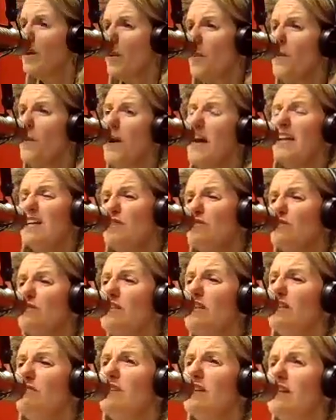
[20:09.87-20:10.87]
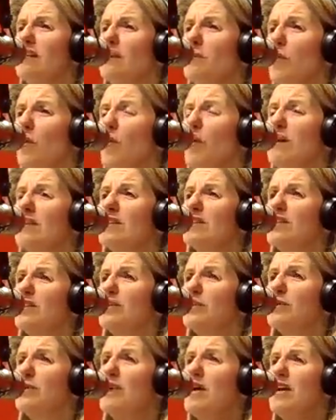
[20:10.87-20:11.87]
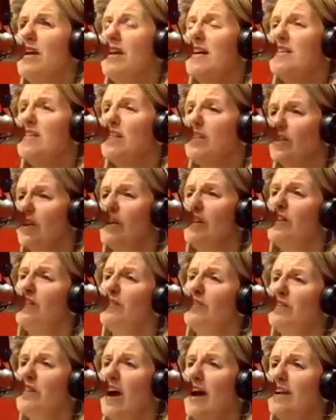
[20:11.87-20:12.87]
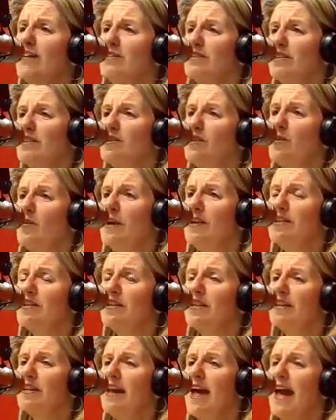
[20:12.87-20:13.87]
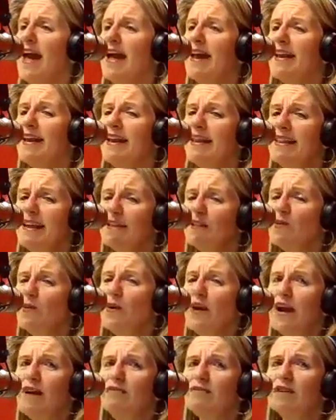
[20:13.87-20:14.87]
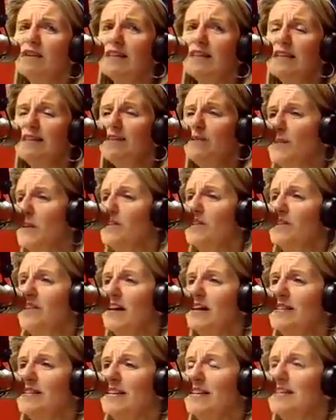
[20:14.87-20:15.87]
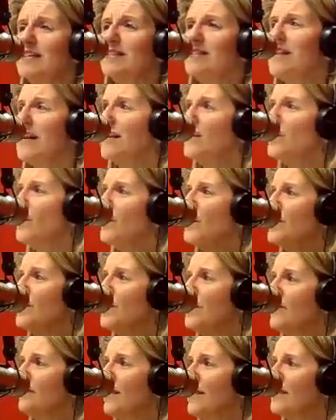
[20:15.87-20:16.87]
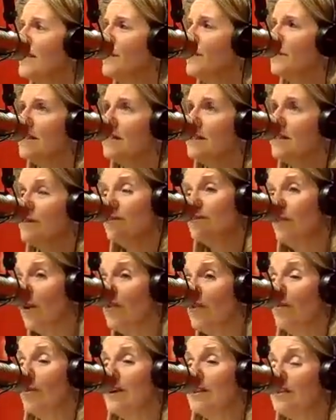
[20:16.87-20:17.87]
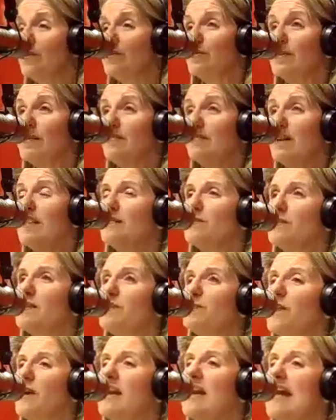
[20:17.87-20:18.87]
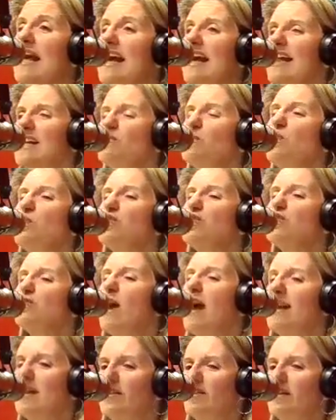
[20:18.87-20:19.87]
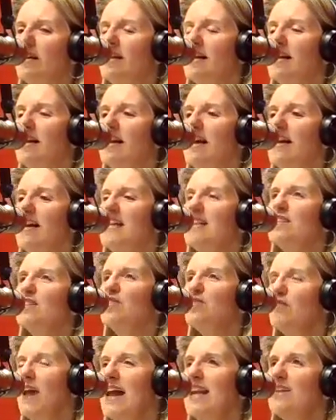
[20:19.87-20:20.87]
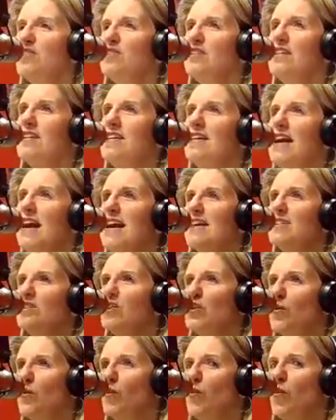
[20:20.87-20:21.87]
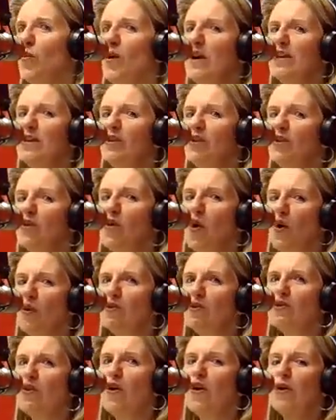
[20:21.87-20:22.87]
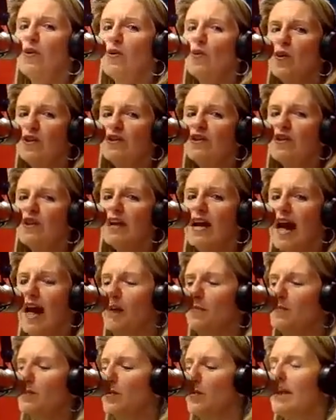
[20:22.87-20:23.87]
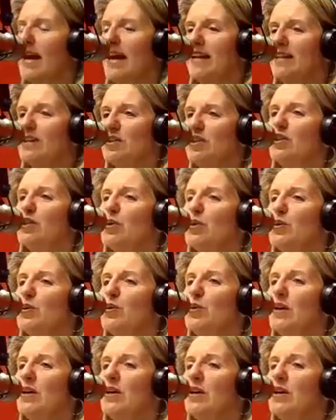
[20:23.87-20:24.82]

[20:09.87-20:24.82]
But it's really, really important to look at your entire situation, and that's what I really specialize in, is not so much the investments, although I do the investments, but it's more strategy. The strategy as to what your goals are and what's going to help you get to